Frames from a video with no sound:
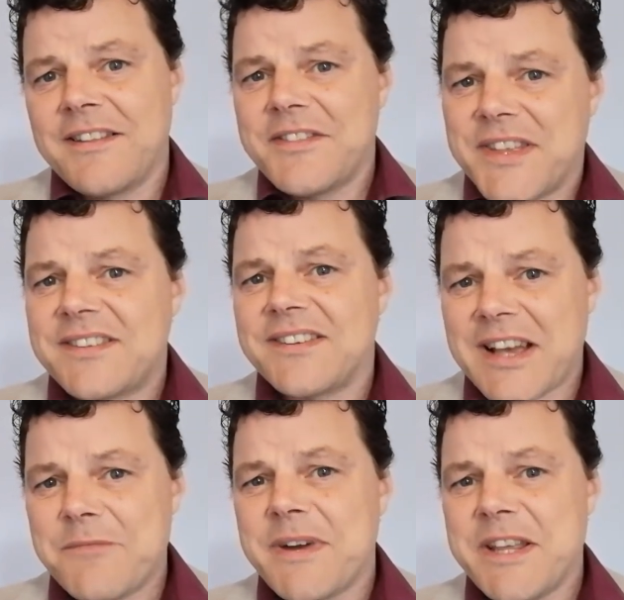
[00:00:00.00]
this is
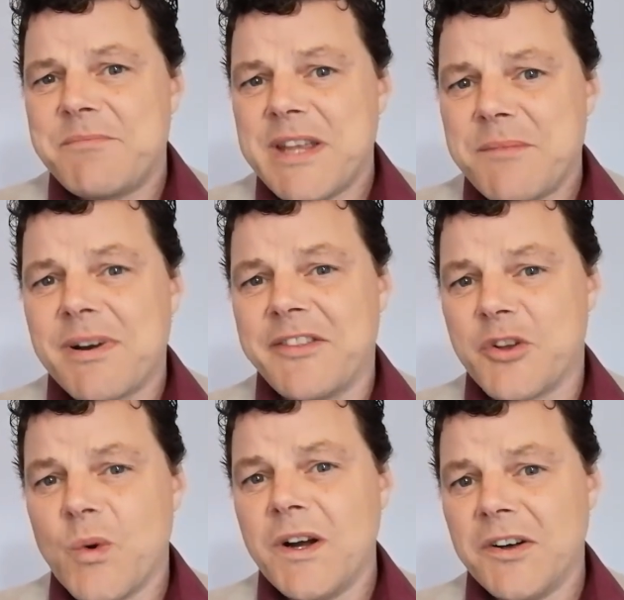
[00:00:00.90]
how many people in the
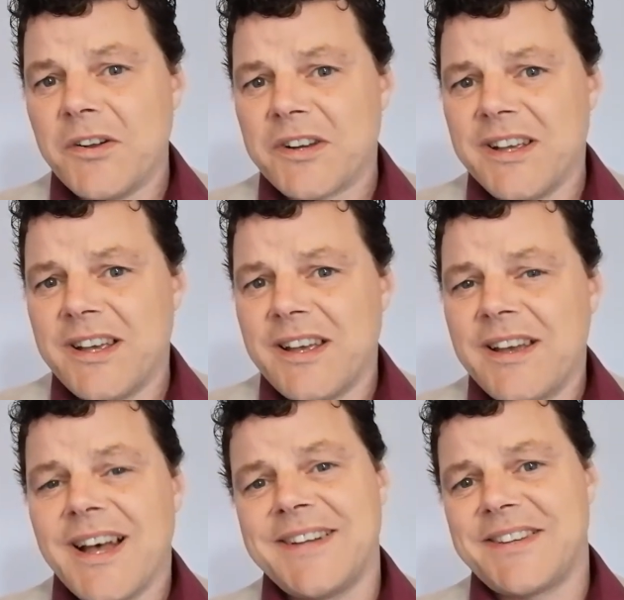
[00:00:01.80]
world
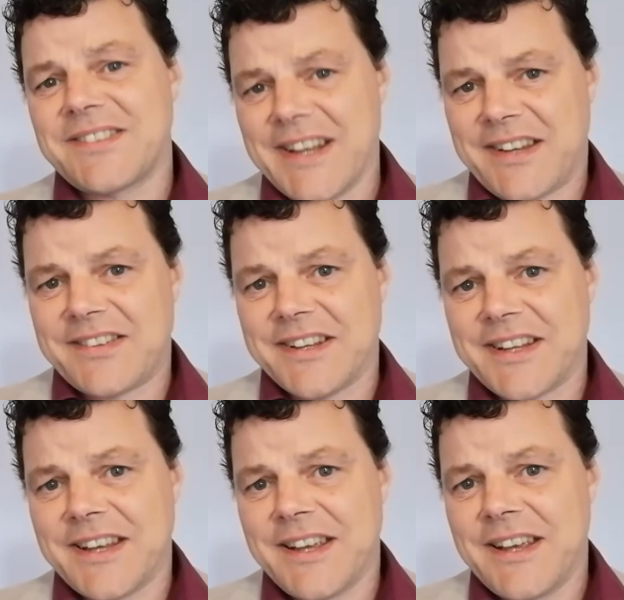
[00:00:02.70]
are
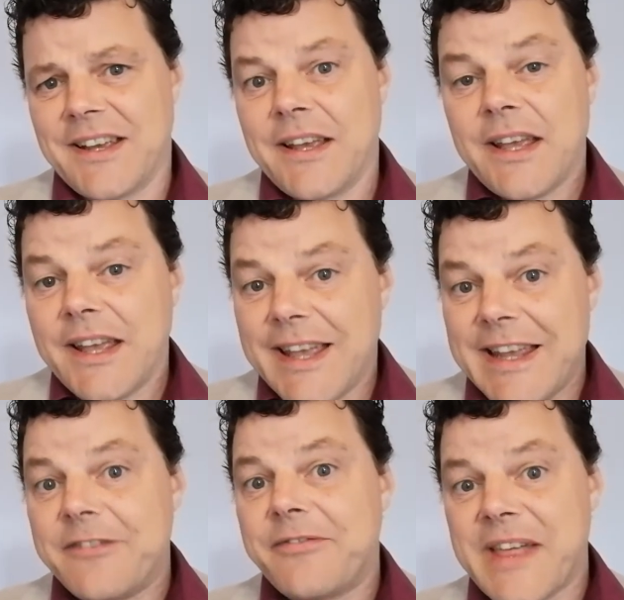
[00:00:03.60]
dyslexic,
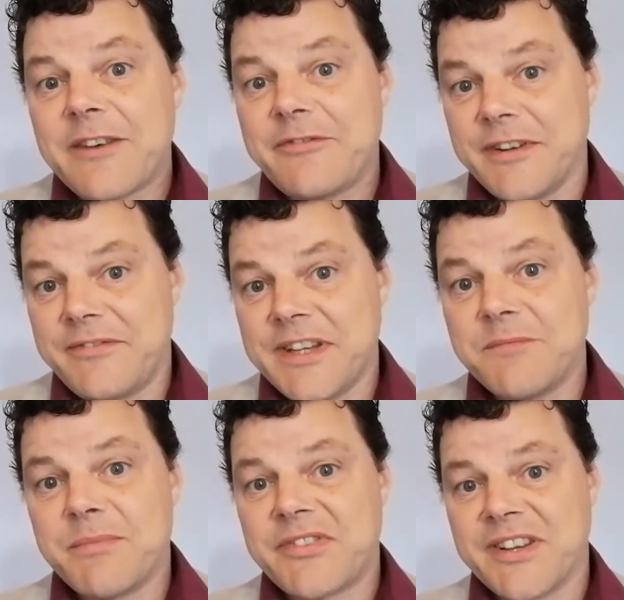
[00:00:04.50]
if that
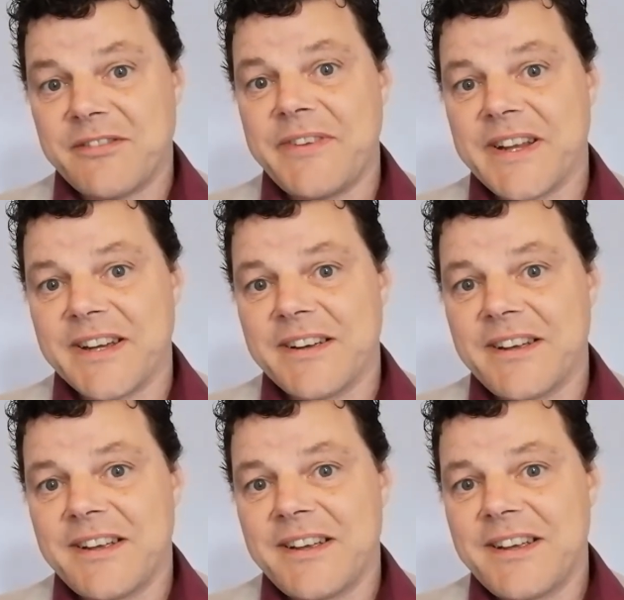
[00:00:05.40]
fifteen percent figure
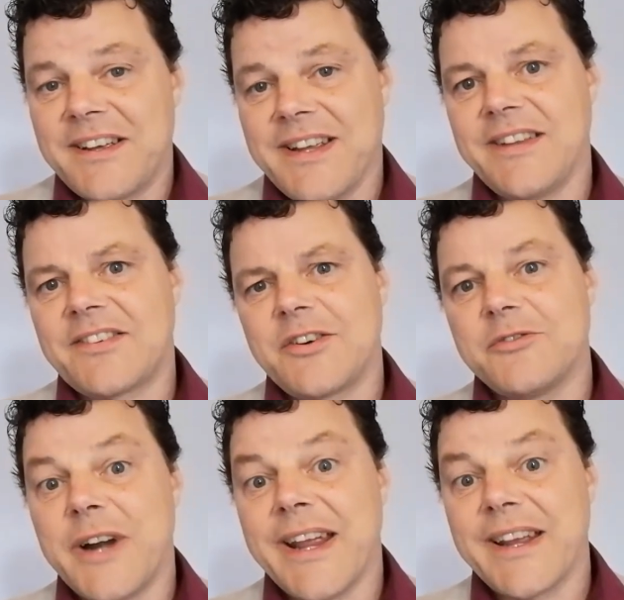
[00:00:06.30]
is
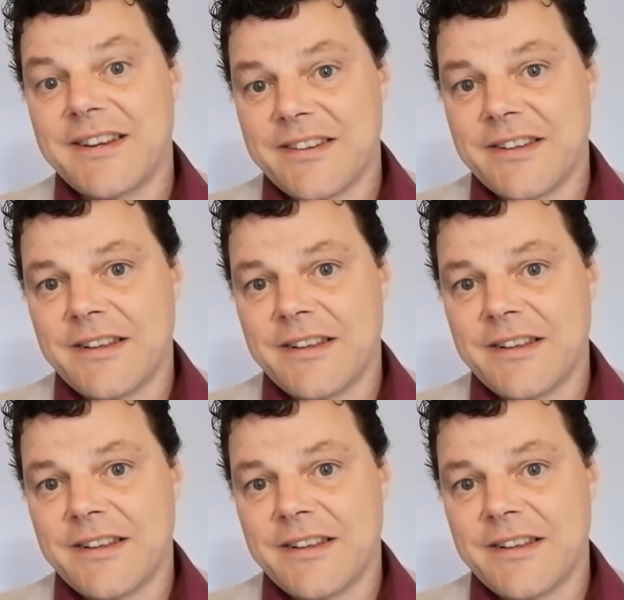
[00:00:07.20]
correct.